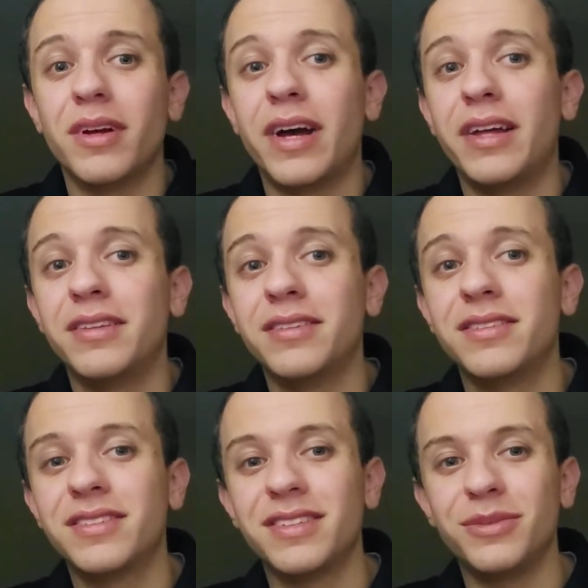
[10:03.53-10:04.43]

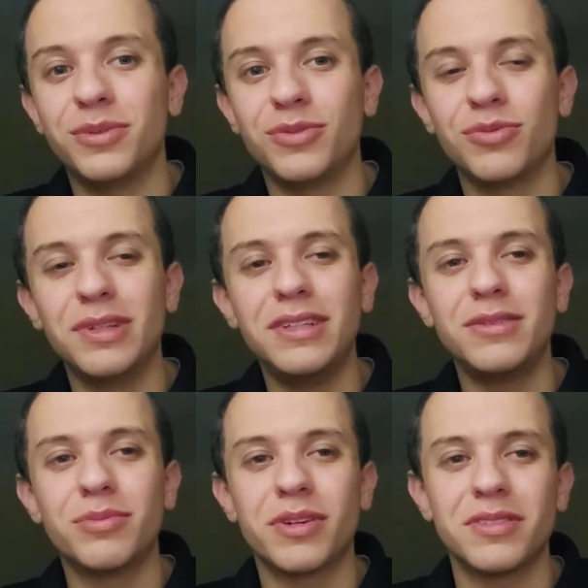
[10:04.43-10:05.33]
And it was really
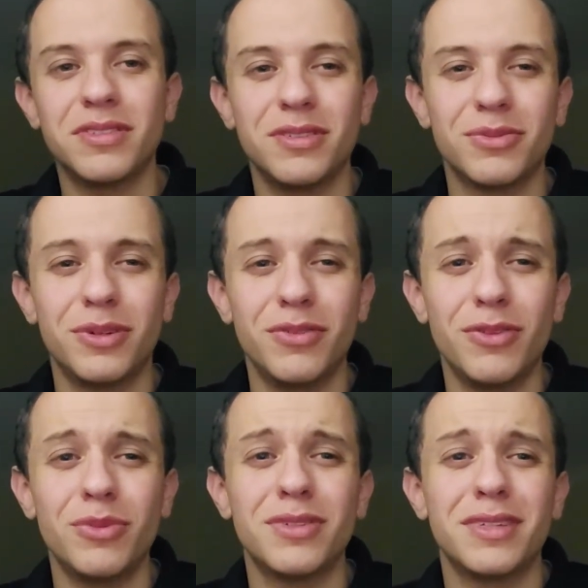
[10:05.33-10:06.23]
depressing because one of
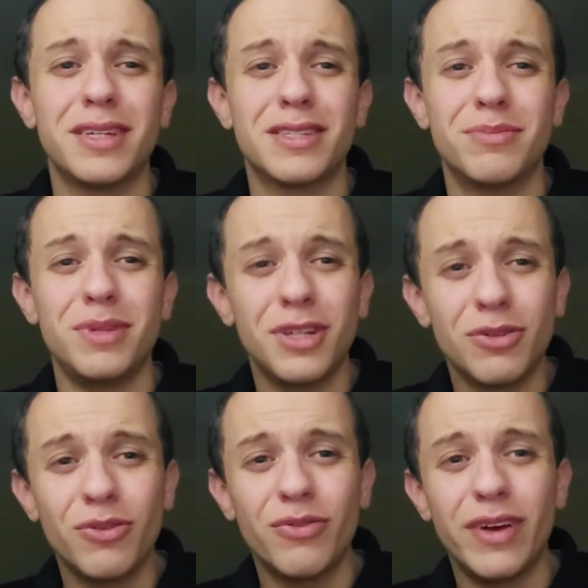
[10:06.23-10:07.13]
them was a guest
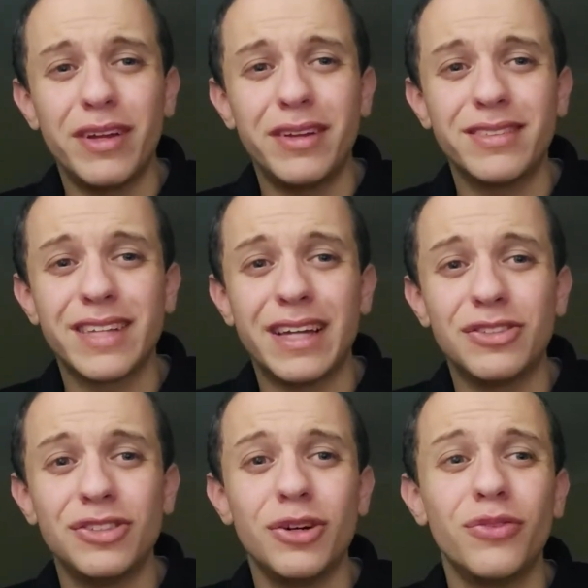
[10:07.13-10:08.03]
speaker event, and
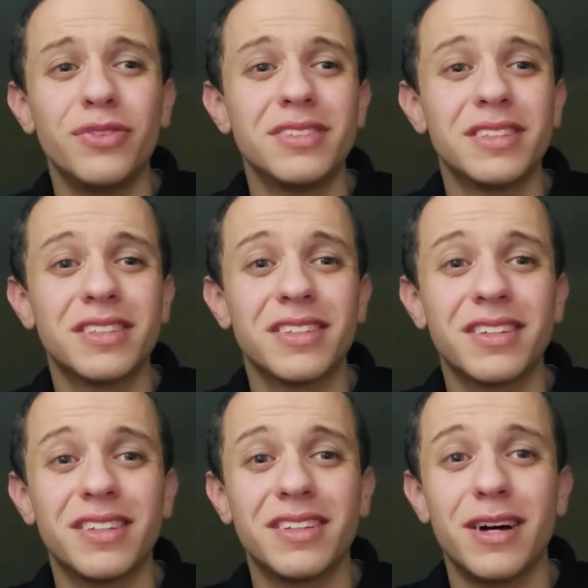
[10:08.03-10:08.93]
she offered to
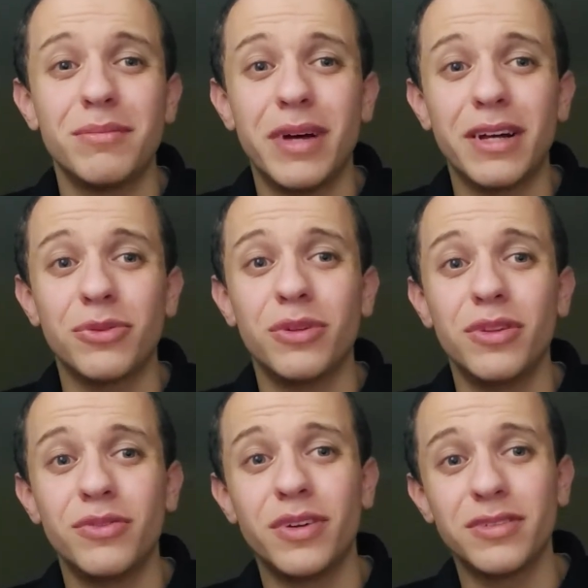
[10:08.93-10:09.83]
come back when
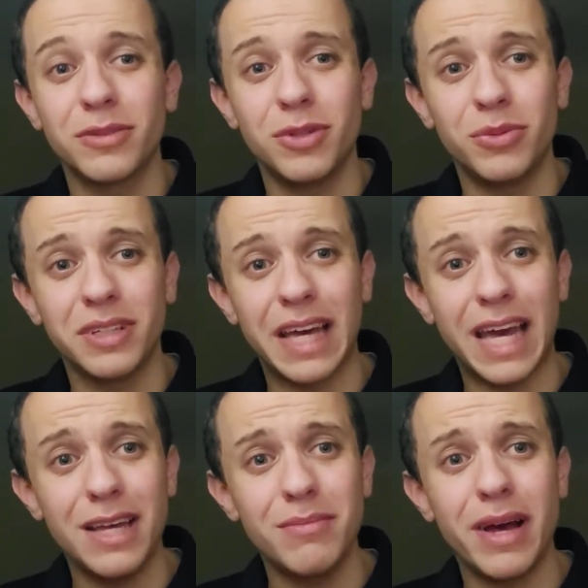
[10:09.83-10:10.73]
the first time no one
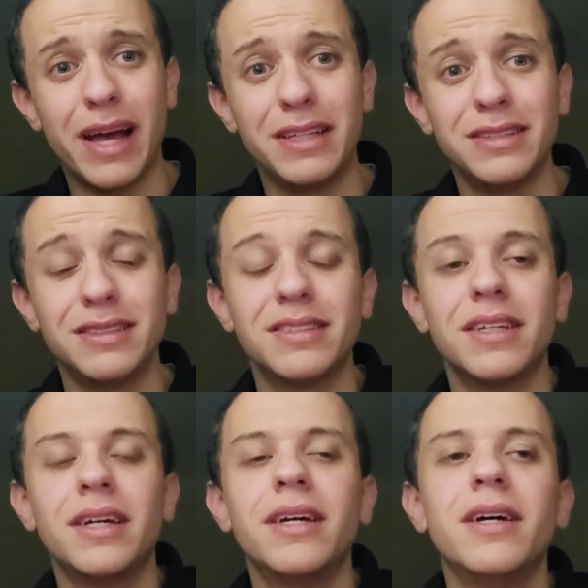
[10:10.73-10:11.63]
came, and
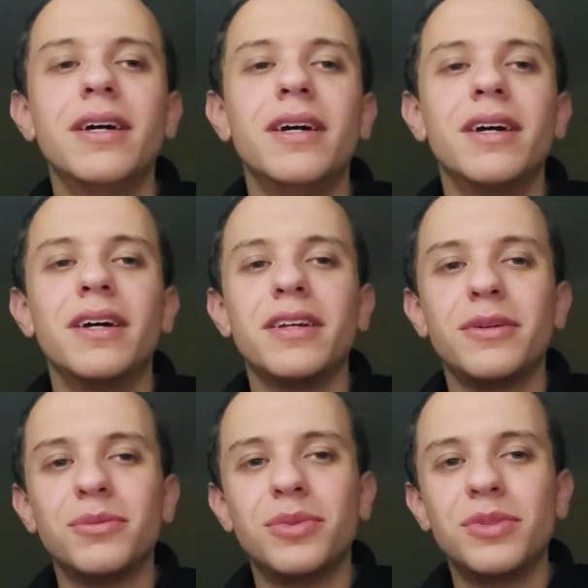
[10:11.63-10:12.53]

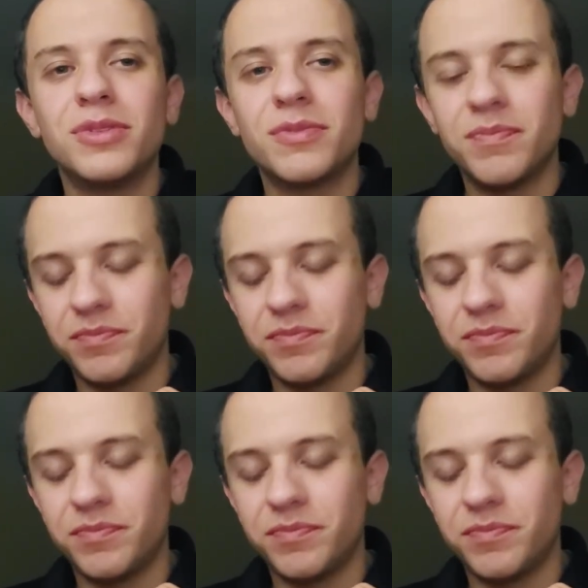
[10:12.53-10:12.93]
it was